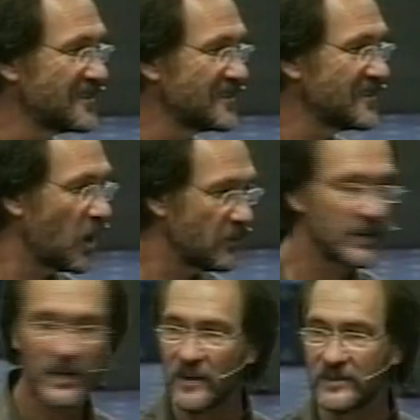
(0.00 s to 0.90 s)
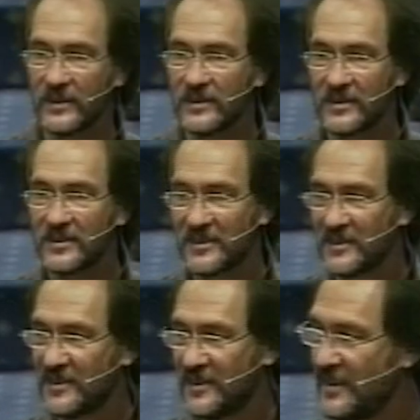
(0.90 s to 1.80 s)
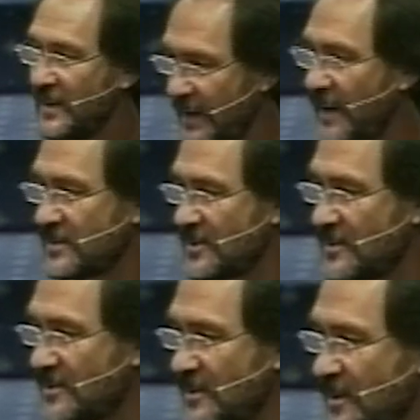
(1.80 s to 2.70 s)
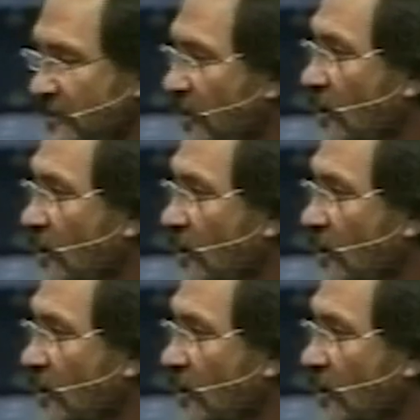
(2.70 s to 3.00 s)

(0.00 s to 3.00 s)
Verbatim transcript: of the covenant in Exodus 34,